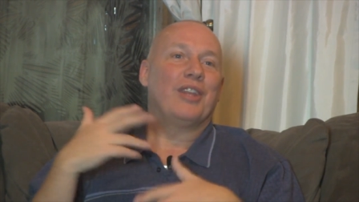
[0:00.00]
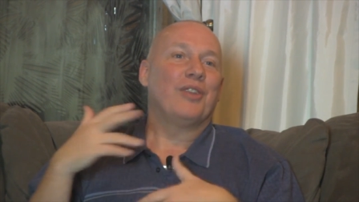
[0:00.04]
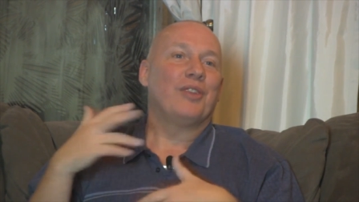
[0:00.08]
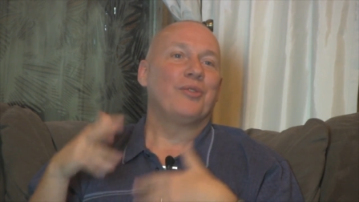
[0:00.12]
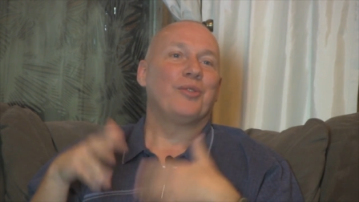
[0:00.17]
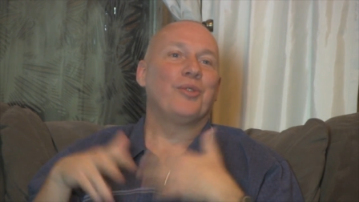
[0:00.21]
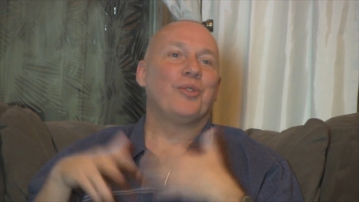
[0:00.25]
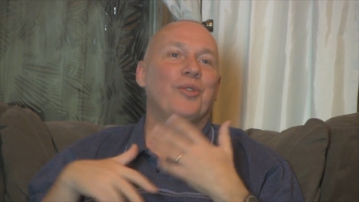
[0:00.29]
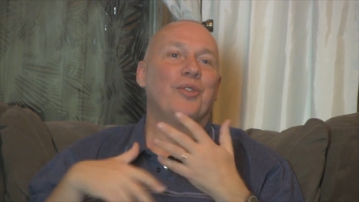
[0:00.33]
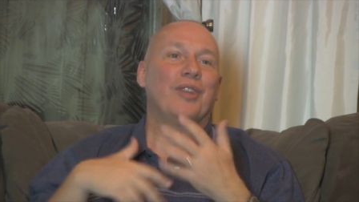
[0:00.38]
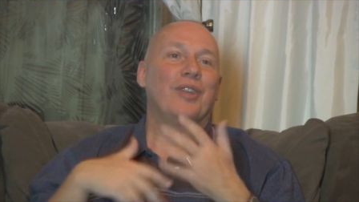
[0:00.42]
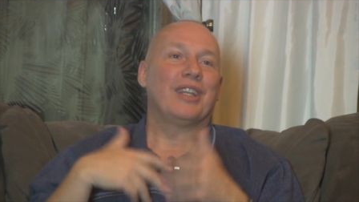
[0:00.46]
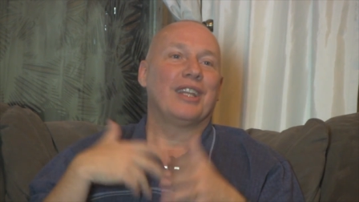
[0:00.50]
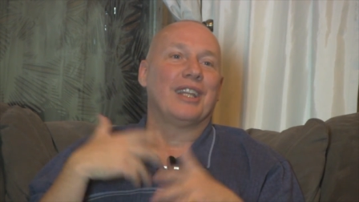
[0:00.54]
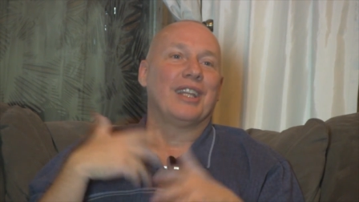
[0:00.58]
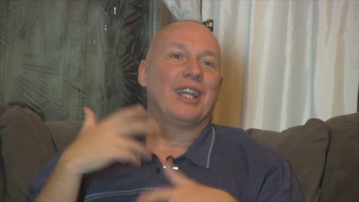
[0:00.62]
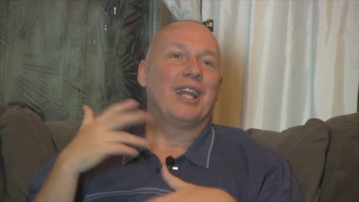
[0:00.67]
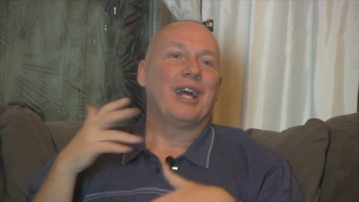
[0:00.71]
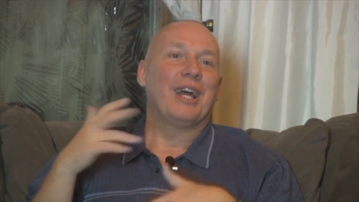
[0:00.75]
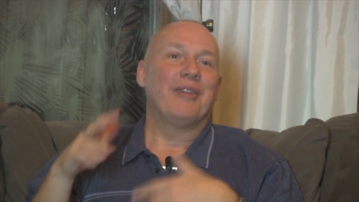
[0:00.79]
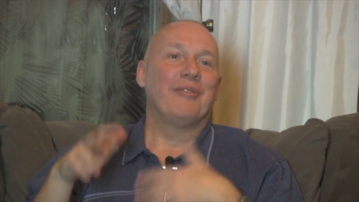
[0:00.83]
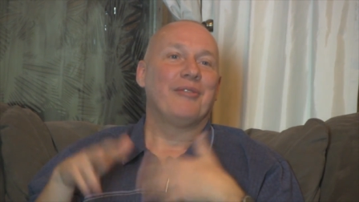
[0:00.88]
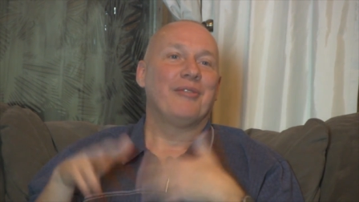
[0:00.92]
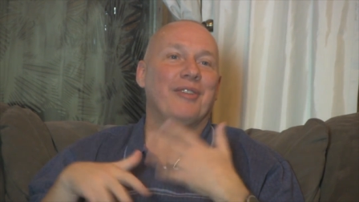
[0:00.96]
the truth, and the
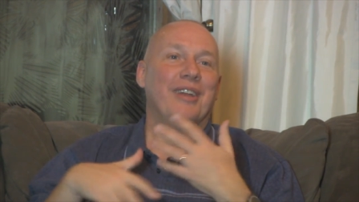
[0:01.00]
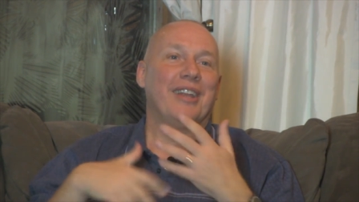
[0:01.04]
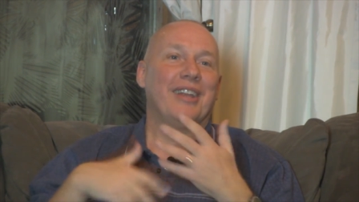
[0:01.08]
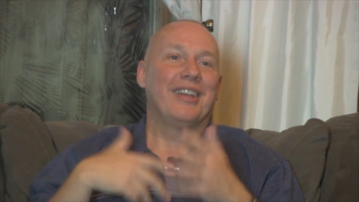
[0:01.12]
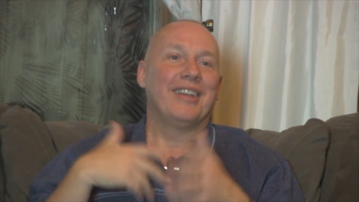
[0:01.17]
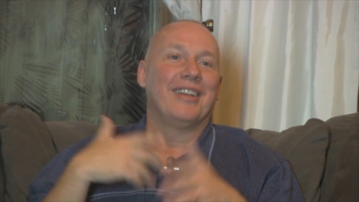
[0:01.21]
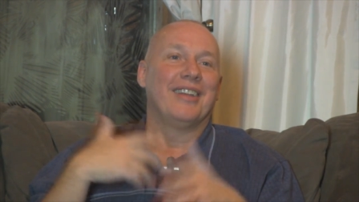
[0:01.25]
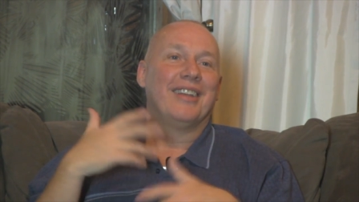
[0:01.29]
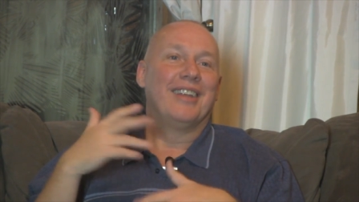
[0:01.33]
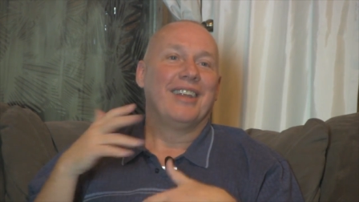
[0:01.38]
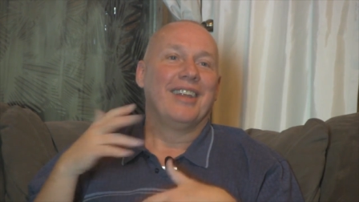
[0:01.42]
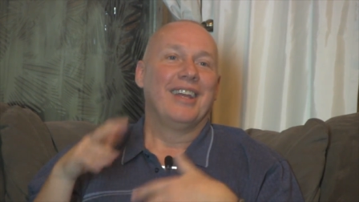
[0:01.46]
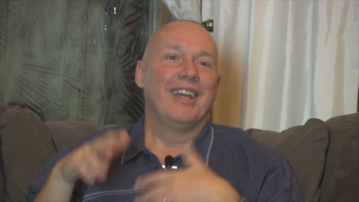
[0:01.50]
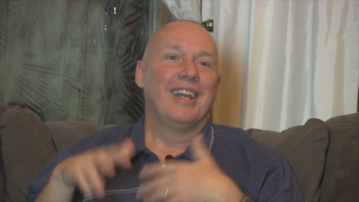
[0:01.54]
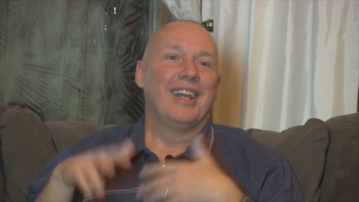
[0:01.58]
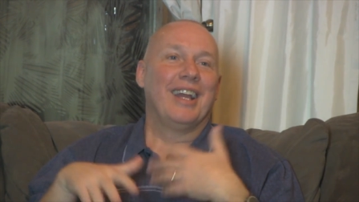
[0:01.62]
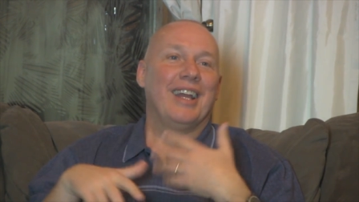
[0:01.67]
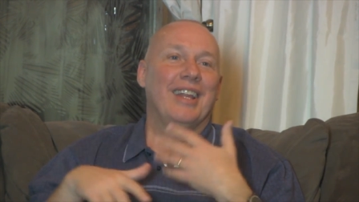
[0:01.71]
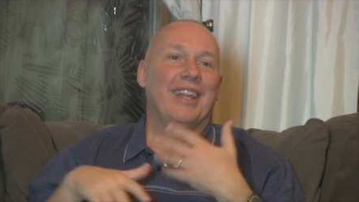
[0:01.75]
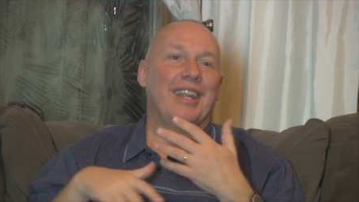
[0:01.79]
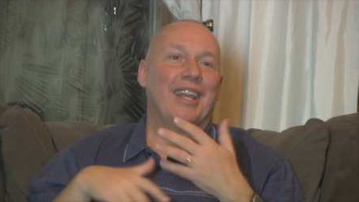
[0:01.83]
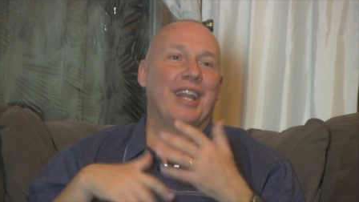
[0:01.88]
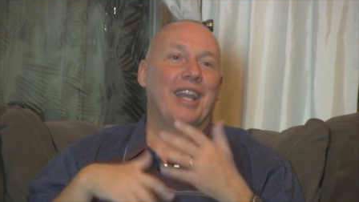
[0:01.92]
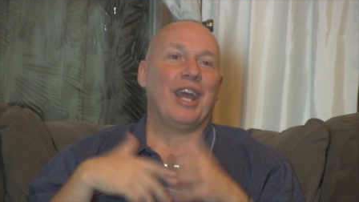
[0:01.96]
life, and
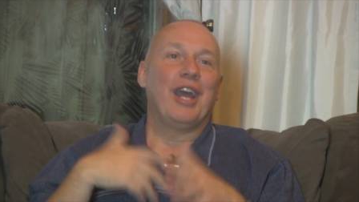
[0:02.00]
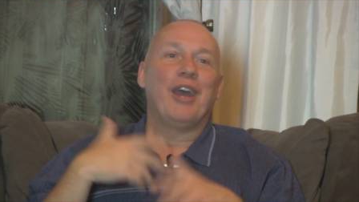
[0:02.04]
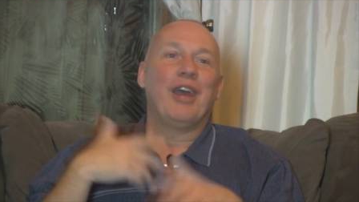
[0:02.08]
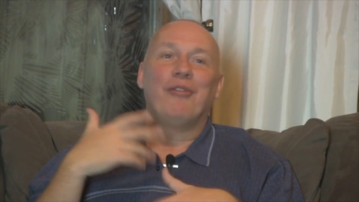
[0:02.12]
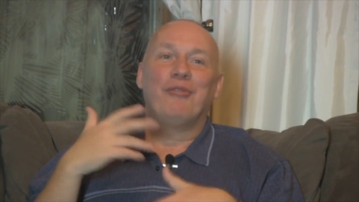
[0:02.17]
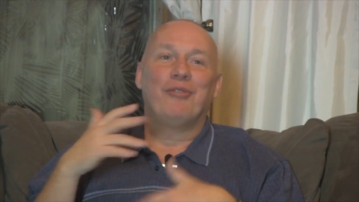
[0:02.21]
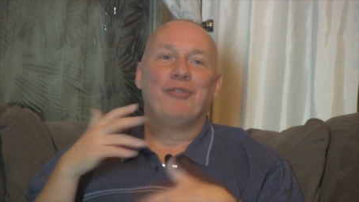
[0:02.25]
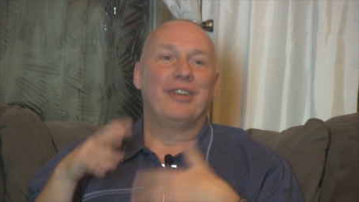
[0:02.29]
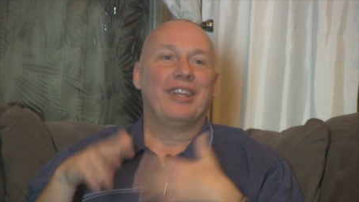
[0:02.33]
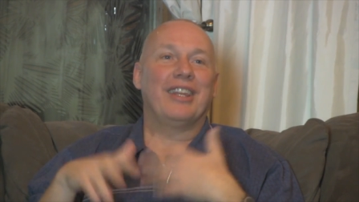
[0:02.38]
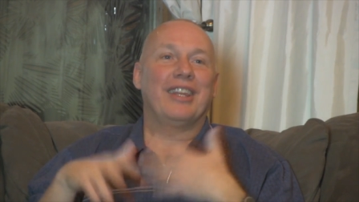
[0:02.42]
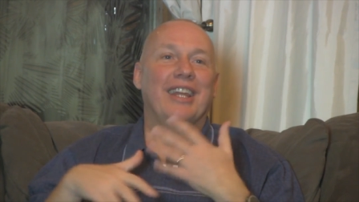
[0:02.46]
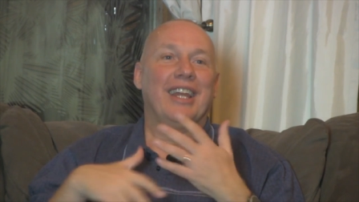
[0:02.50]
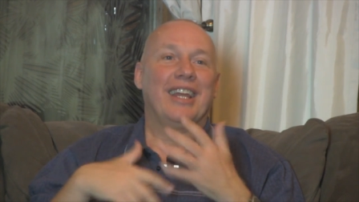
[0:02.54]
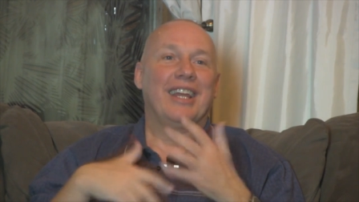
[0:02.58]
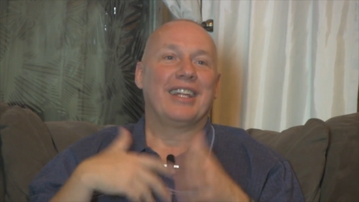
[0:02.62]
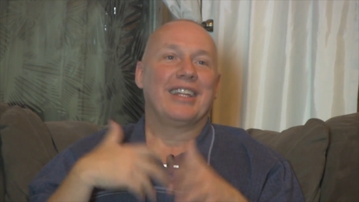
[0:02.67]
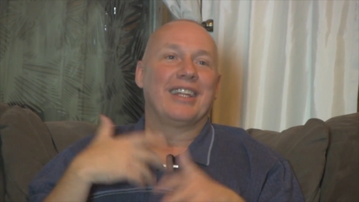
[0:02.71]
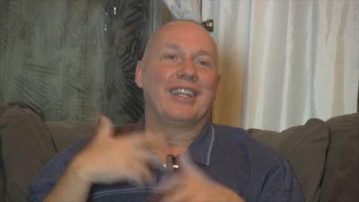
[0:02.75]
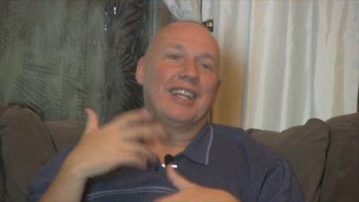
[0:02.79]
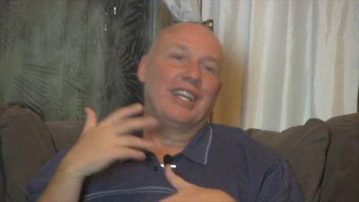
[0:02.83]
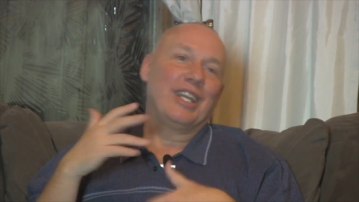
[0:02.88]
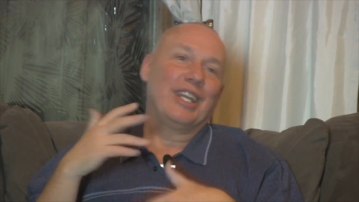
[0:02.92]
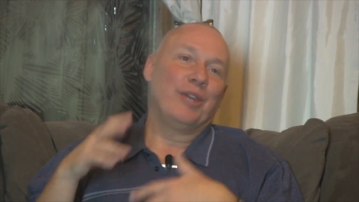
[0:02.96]
that
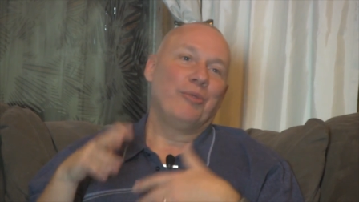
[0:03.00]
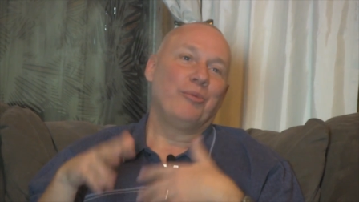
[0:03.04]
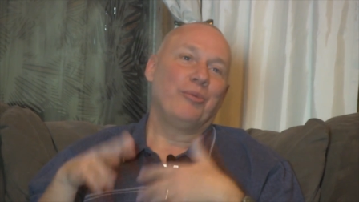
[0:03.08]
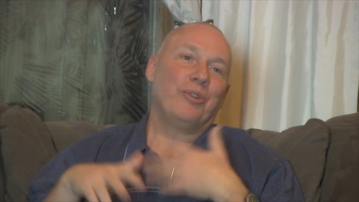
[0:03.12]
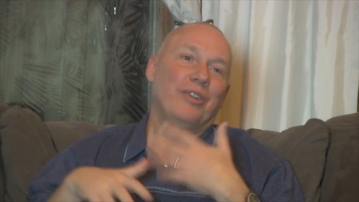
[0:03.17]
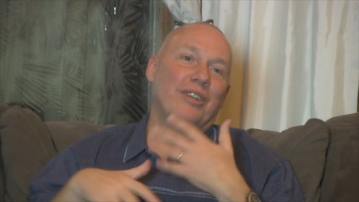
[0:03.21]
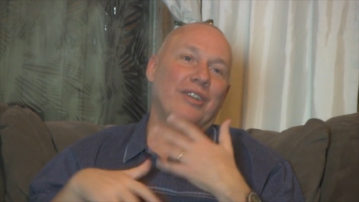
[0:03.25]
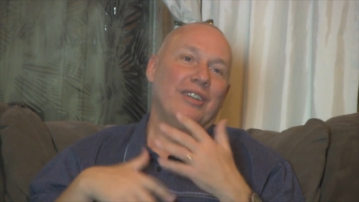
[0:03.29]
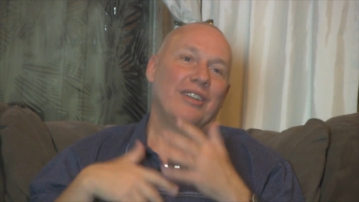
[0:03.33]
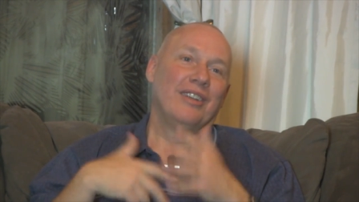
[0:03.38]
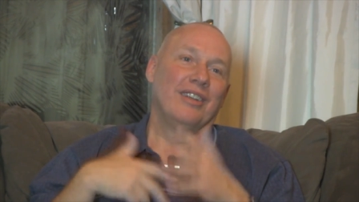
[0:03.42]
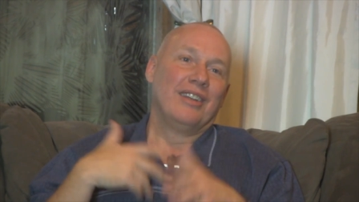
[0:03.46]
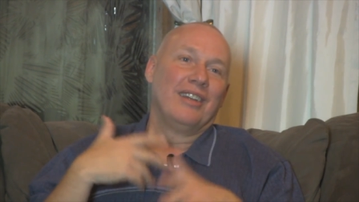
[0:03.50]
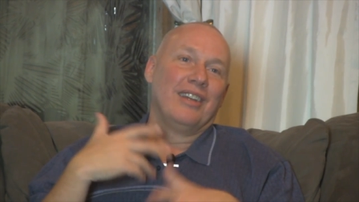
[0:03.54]
everything that he would